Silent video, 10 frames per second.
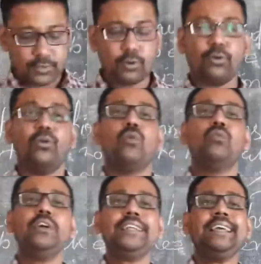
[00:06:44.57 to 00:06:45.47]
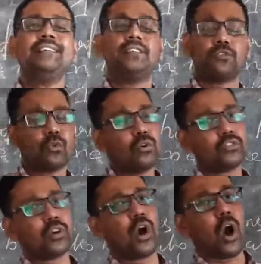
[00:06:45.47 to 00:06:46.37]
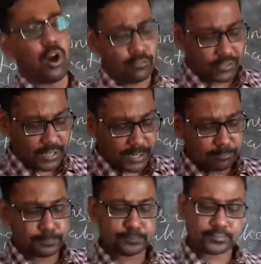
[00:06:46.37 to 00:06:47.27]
So what is the source of the